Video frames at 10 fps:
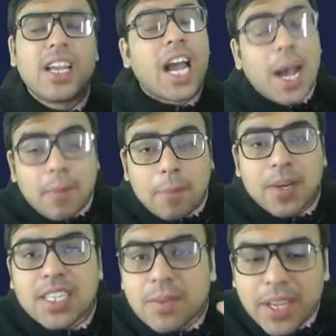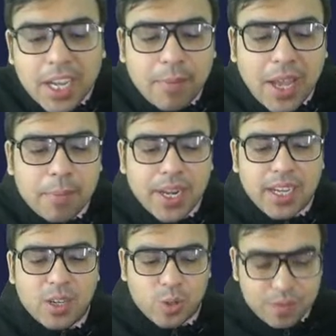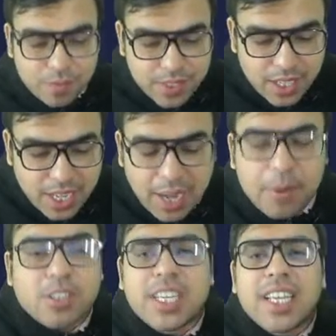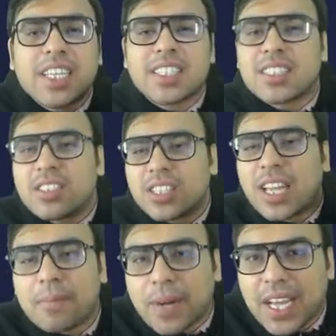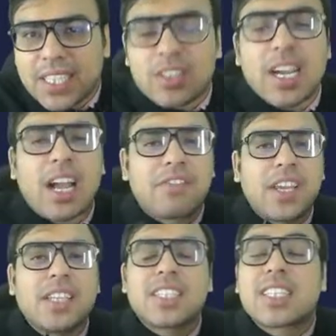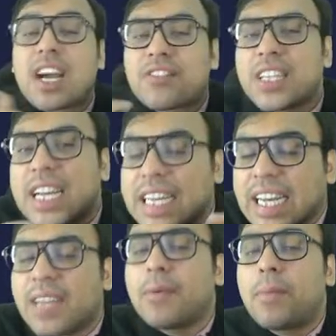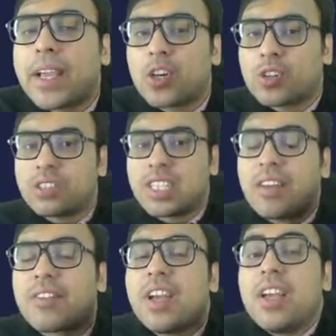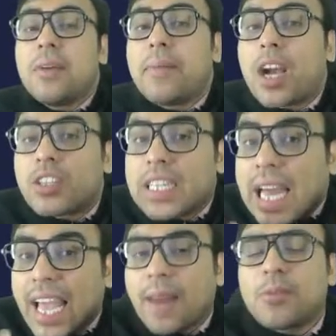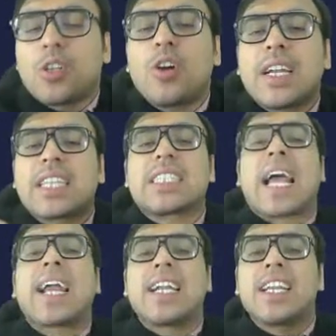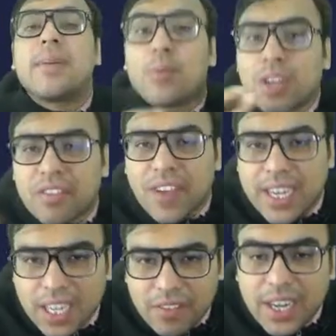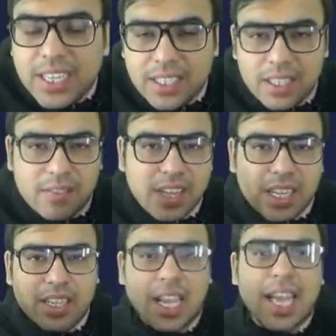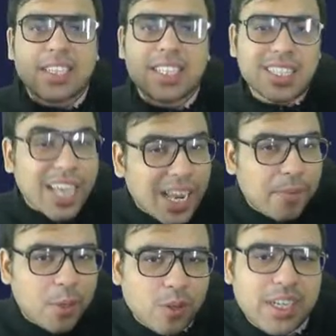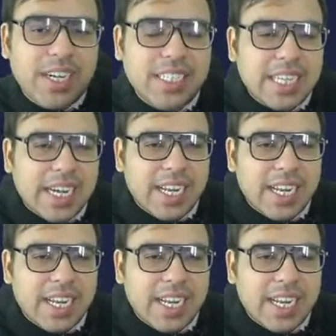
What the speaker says: Aap apne se bhi akhbar padha karo. I'm not saying ki just jo naam padha diya itna kaafi hai. Just after that read it by your own self because it helps you understand in a more effective way. I just help you in understanding,